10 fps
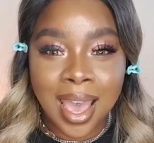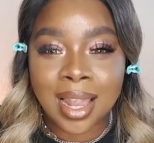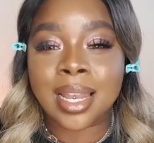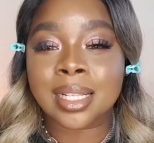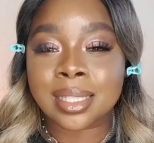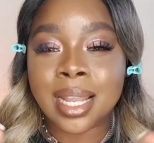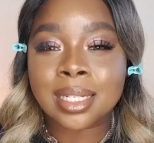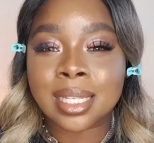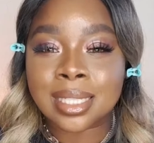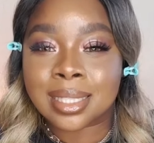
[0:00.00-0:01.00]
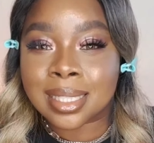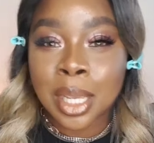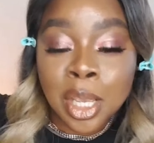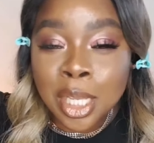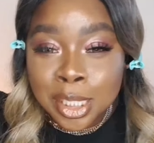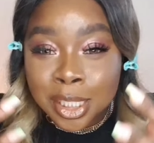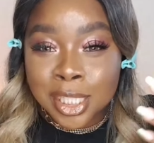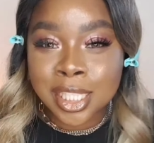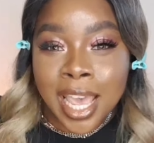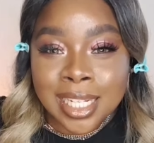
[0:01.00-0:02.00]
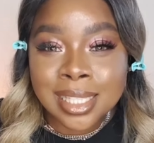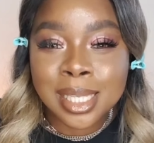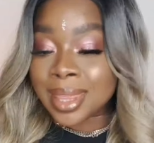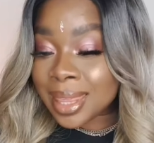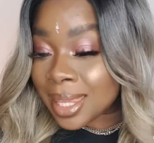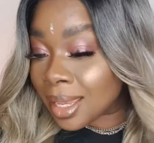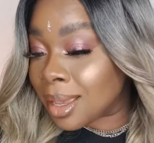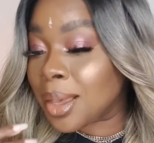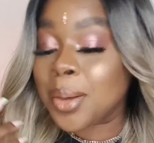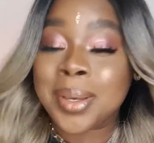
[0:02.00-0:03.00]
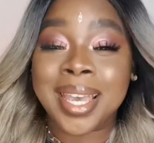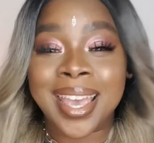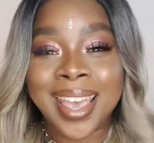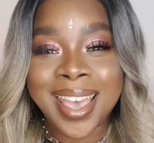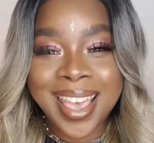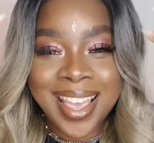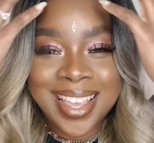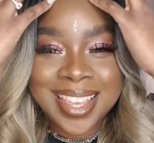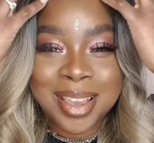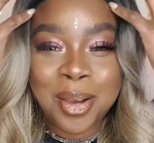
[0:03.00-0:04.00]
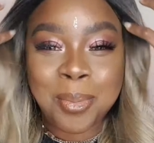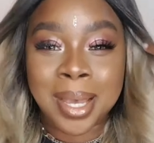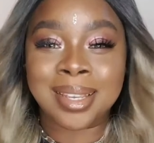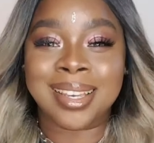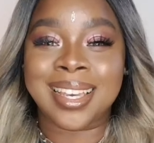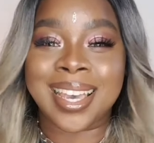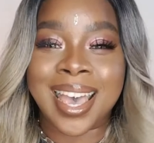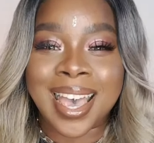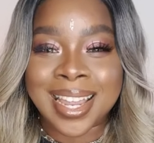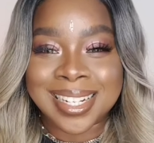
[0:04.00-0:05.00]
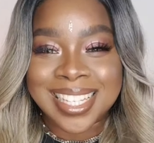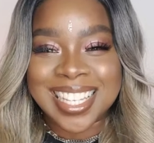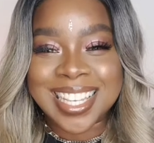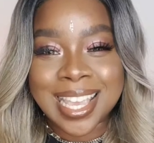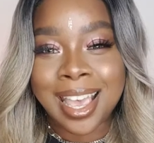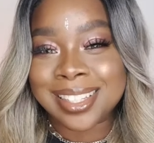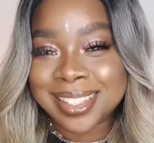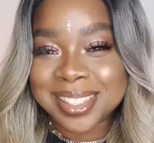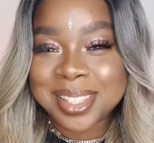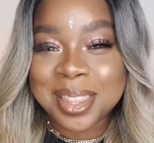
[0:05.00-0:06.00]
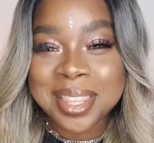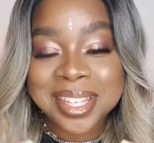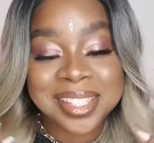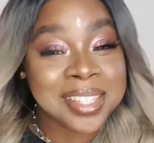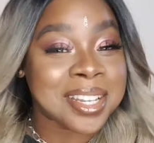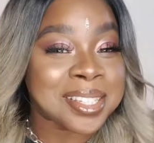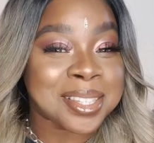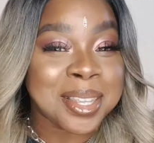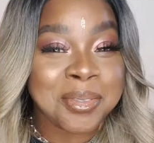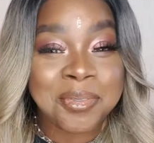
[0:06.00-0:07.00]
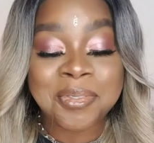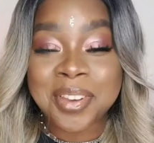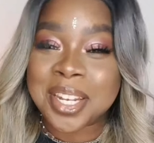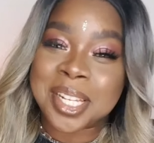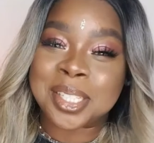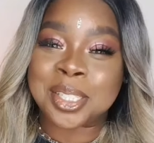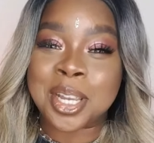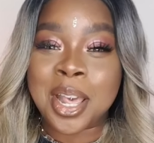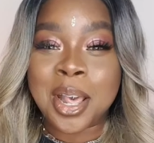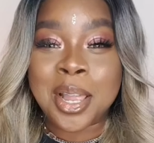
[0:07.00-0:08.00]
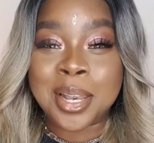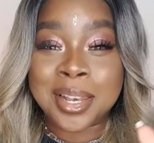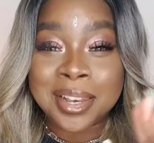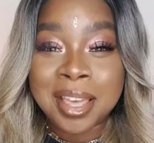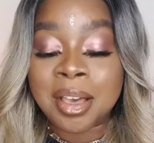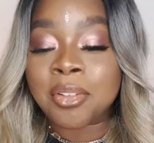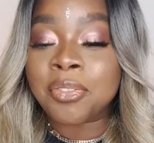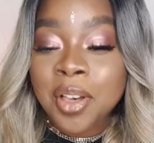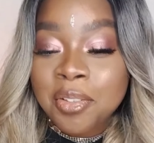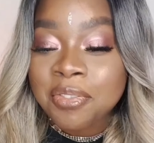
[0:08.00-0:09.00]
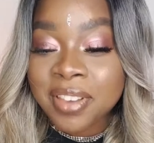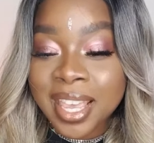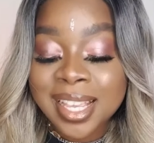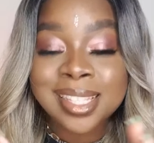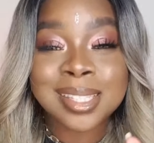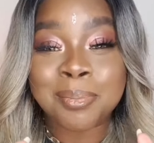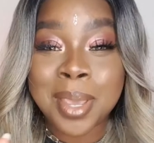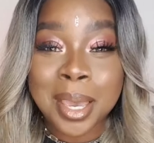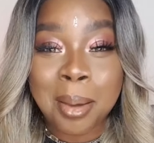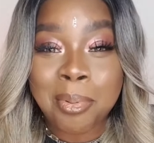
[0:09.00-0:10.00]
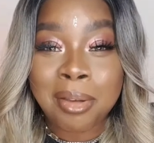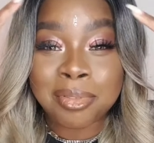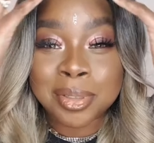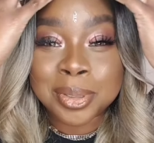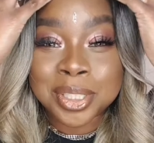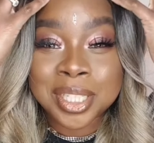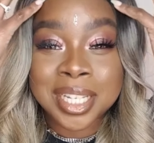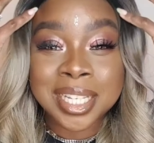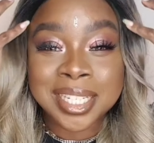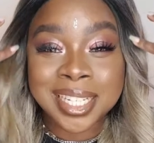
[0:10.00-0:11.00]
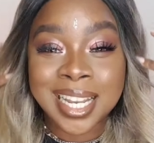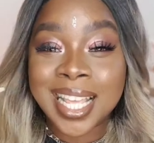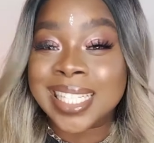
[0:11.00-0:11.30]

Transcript: Let's let this set. Okay, oh my god, yes, this is the finished look. Full face Makeup Revolution.